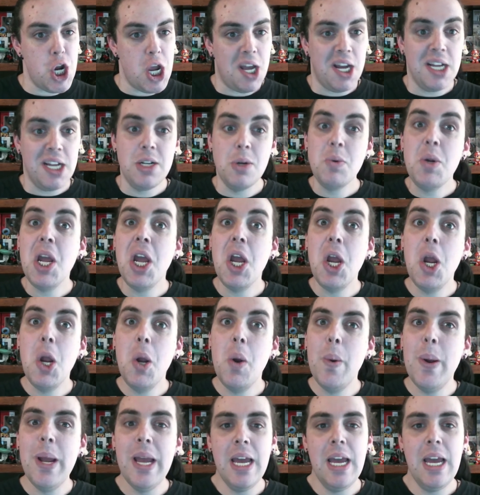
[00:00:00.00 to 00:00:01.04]
I don't know.
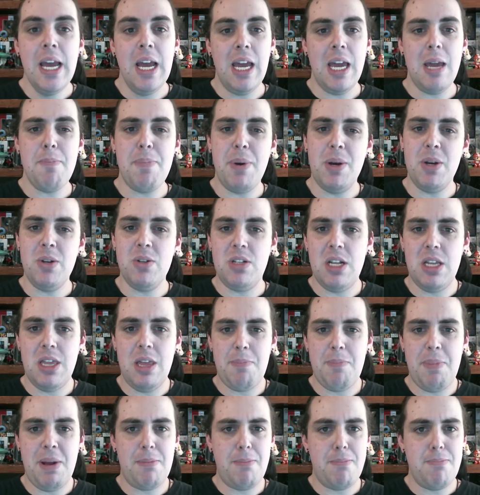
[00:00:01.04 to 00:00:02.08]
He posted that
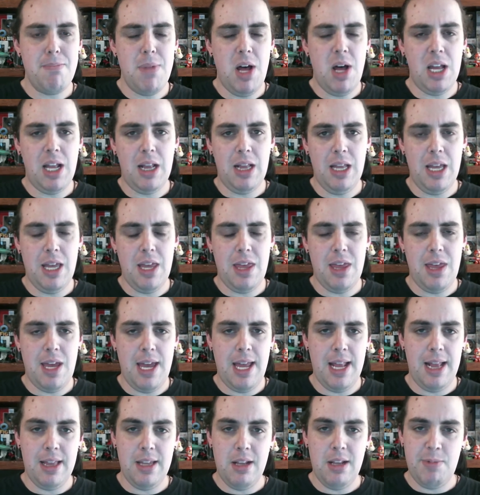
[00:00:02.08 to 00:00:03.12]
by the monolith that
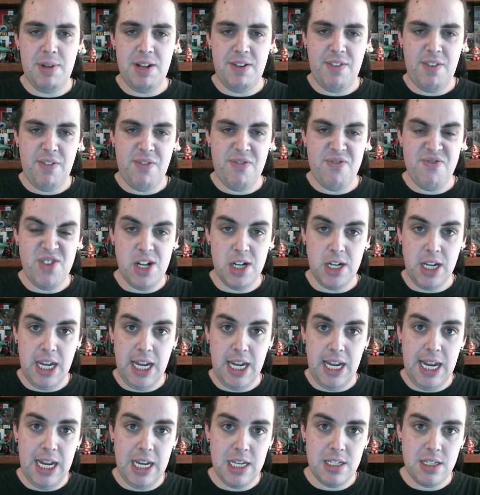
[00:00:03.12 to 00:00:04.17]
had a little bit of a funny
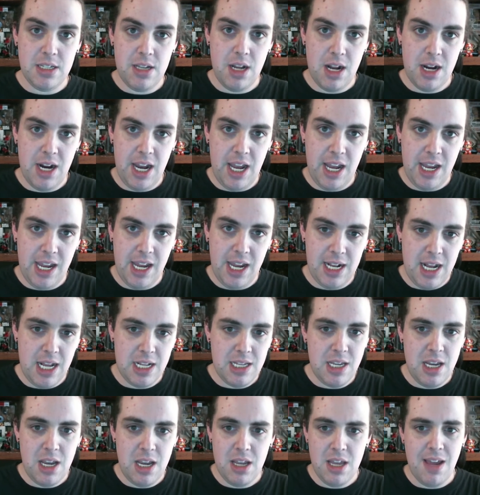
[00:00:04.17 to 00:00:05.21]
Easter egg in
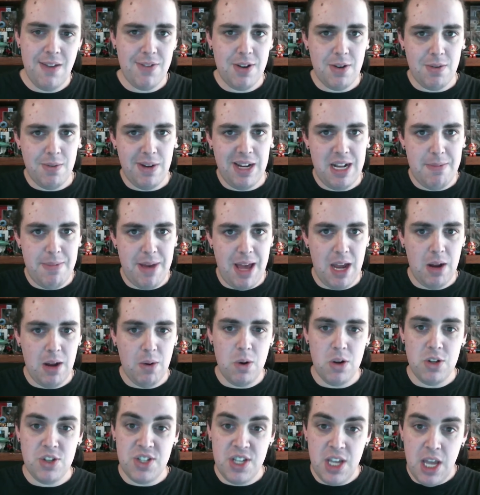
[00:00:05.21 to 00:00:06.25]
it. You have to read it
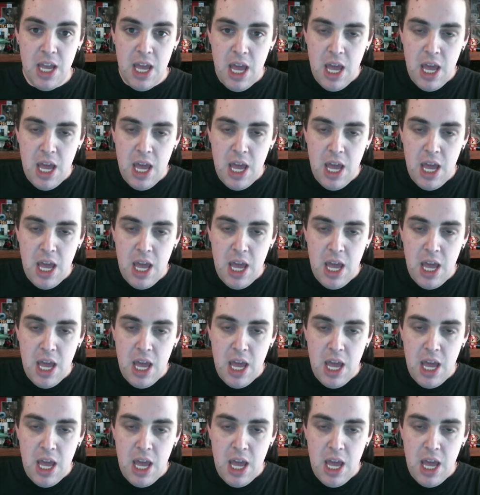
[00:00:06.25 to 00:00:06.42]
backwards.